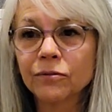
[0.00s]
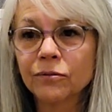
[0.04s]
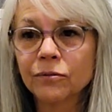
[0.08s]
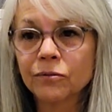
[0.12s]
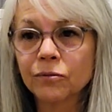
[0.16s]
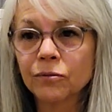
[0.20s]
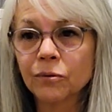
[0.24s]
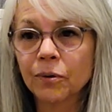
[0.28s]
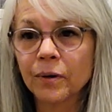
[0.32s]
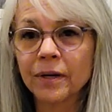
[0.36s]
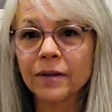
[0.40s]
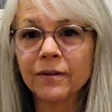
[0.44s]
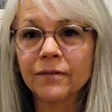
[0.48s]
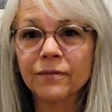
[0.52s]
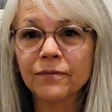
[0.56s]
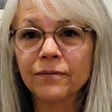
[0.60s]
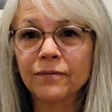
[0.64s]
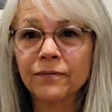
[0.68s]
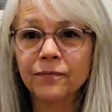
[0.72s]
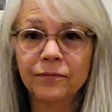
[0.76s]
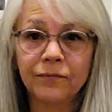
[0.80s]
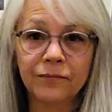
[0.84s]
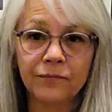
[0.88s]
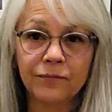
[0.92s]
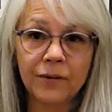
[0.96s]

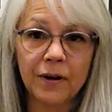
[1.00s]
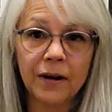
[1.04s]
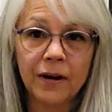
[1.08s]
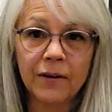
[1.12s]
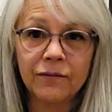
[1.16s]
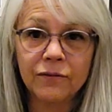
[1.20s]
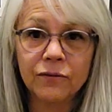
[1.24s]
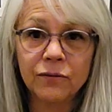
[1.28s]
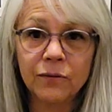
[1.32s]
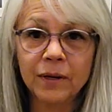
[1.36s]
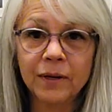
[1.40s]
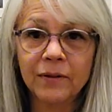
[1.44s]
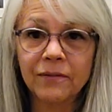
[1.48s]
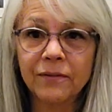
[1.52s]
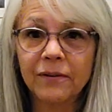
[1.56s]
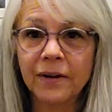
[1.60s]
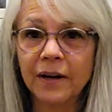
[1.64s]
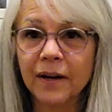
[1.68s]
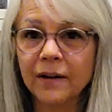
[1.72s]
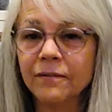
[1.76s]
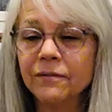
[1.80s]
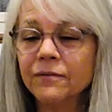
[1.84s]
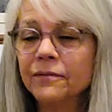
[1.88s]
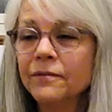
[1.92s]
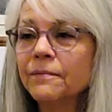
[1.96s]
2525,
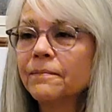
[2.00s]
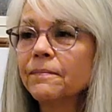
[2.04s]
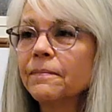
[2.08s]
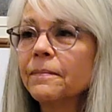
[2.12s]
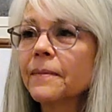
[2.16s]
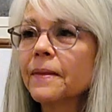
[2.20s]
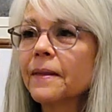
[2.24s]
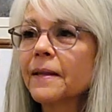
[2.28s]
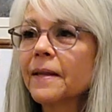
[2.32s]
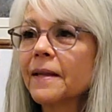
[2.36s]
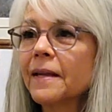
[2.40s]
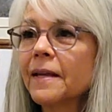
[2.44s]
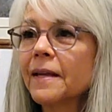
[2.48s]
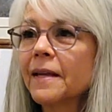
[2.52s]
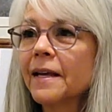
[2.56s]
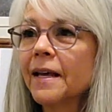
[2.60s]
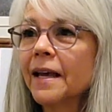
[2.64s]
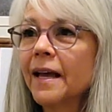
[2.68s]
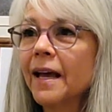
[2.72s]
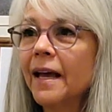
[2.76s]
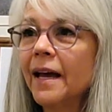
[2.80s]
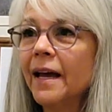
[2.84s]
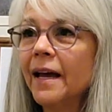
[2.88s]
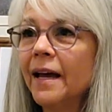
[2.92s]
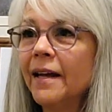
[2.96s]

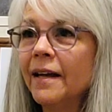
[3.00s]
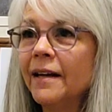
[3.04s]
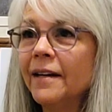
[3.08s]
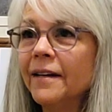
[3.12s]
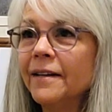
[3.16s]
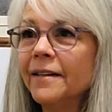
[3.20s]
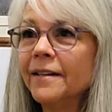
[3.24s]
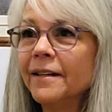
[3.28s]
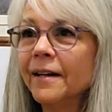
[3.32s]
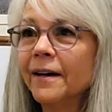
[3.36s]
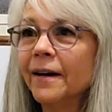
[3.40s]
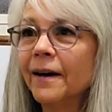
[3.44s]
and